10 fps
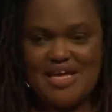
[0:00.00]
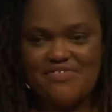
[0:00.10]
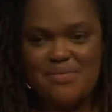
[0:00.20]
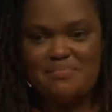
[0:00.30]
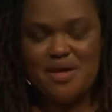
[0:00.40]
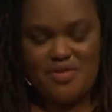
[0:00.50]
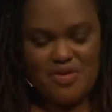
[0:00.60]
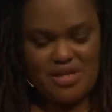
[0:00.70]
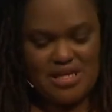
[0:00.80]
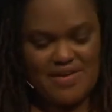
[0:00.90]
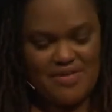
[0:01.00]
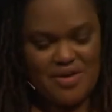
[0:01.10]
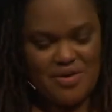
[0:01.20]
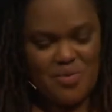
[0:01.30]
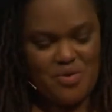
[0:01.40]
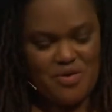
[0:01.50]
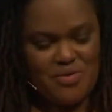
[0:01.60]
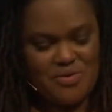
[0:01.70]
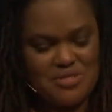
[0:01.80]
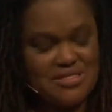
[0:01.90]
of a mother leaving her
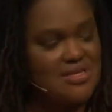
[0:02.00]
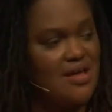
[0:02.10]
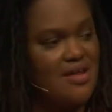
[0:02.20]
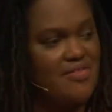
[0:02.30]
1-year-old son